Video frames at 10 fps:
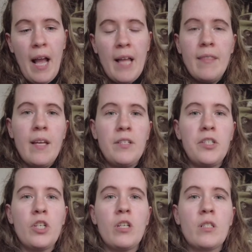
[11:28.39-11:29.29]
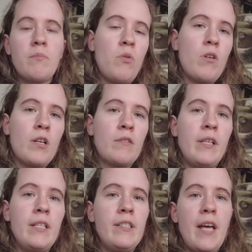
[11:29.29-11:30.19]
and then just more
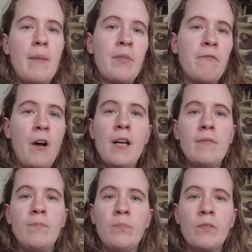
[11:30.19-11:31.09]
in-depth fun